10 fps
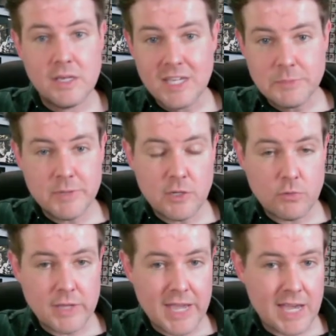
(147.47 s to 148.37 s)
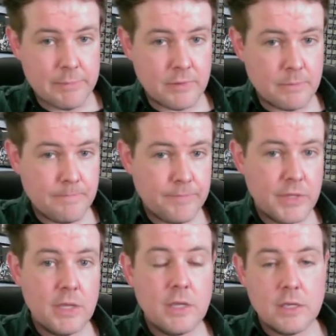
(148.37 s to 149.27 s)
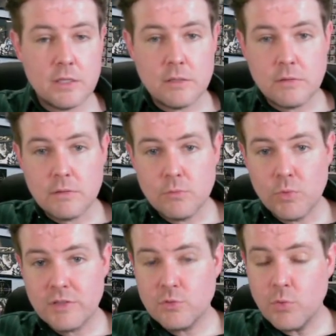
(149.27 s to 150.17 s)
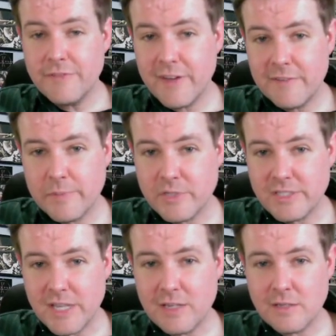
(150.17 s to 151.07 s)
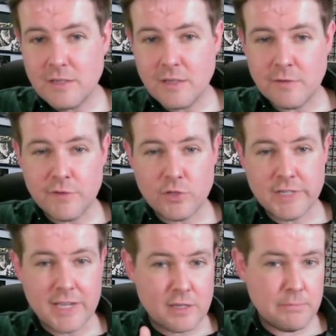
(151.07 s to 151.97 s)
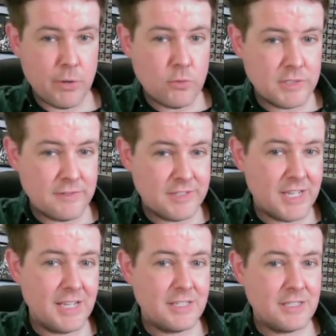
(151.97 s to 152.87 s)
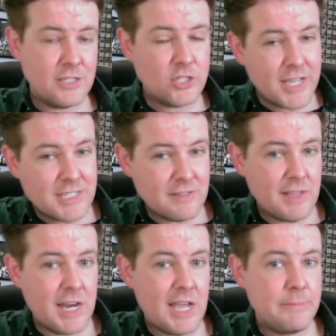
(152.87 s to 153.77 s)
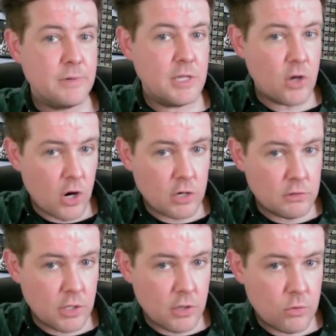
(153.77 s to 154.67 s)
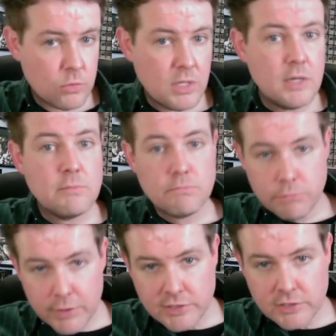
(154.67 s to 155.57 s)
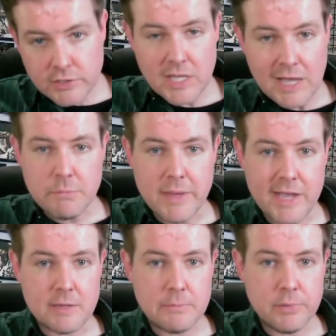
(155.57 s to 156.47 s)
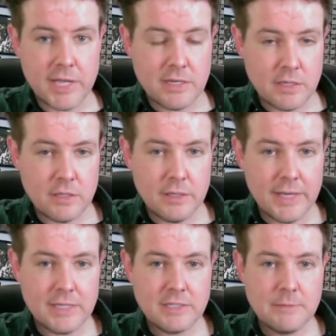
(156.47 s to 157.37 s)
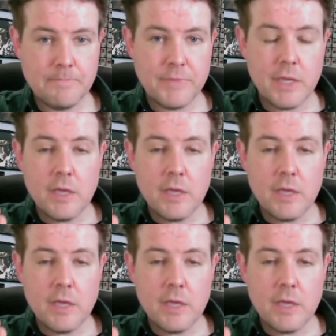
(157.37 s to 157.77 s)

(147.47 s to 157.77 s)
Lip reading: It's been known to happen. With 25% of your deck composed of sites, the chances of that happening are low, but it's good to have a backup plan nonetheless.